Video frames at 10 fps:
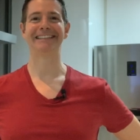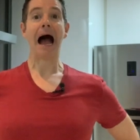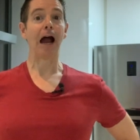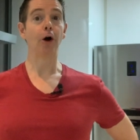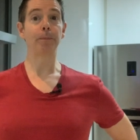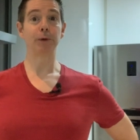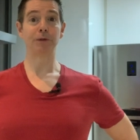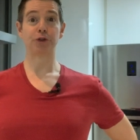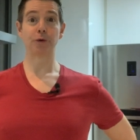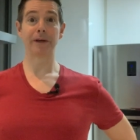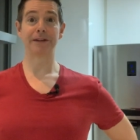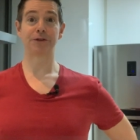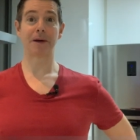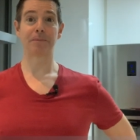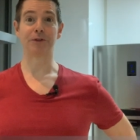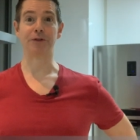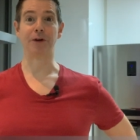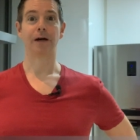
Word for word: I hope you enjoyed this episode.